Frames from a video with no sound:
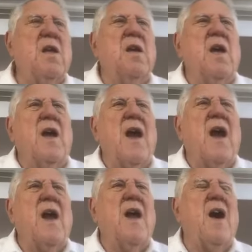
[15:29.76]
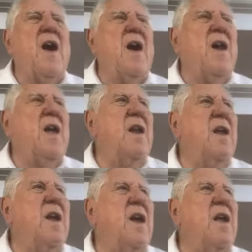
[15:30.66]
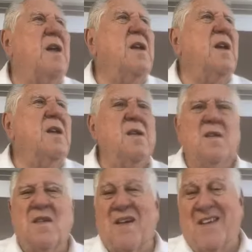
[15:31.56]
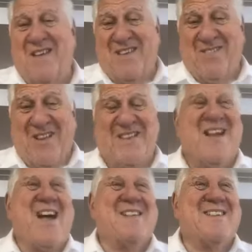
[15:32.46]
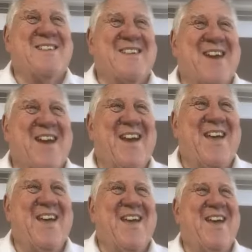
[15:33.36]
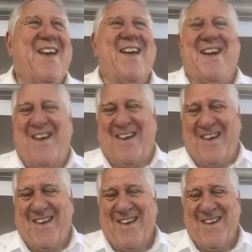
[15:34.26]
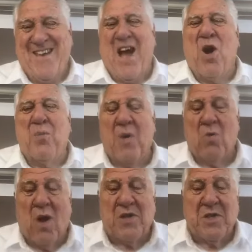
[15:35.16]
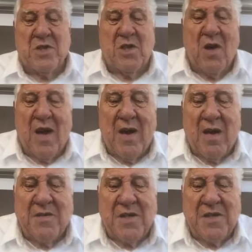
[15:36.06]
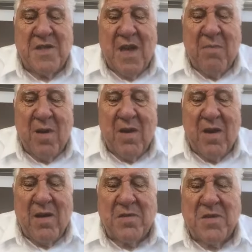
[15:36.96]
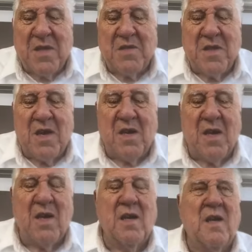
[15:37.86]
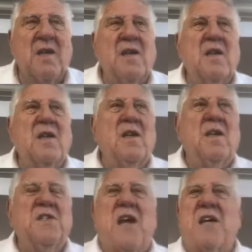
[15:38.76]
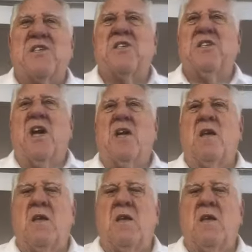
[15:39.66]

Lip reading: And on and on. And this is what Johnson said. I hope you're watching. Are you on there? There's his name on there. There's others on there. Johnson said,